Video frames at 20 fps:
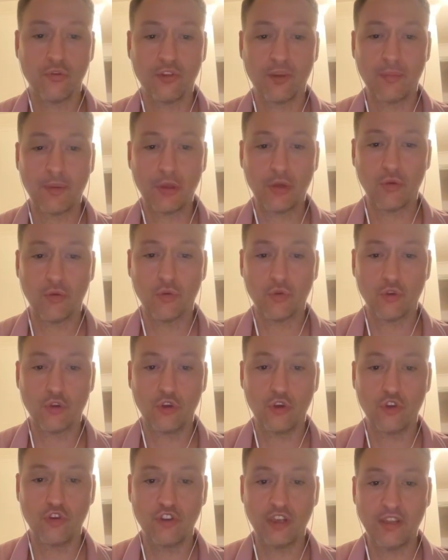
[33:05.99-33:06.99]
typical
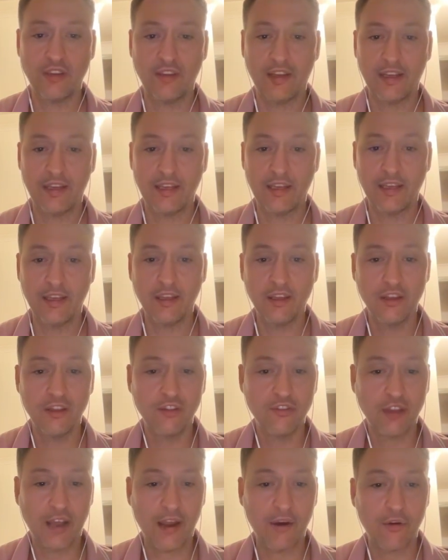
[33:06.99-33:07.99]
QGD
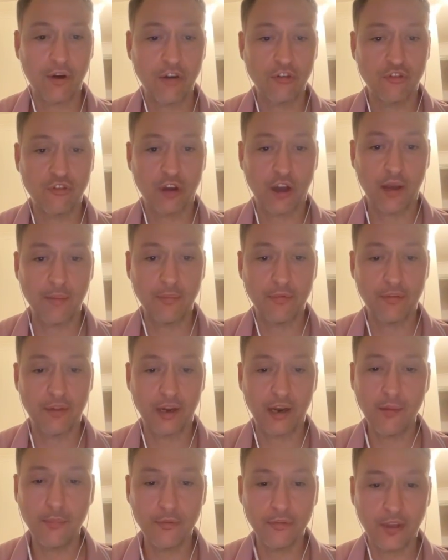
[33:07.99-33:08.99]
Tarrasch type
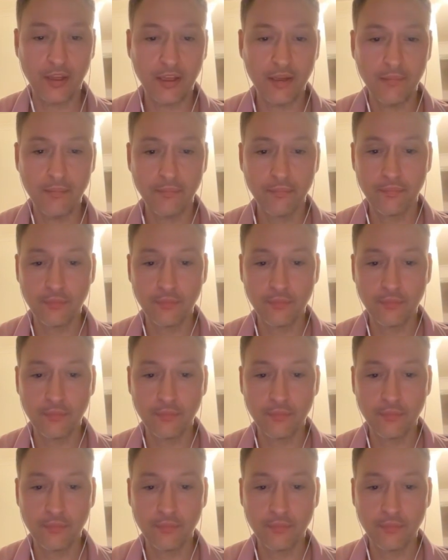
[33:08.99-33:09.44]
setups here.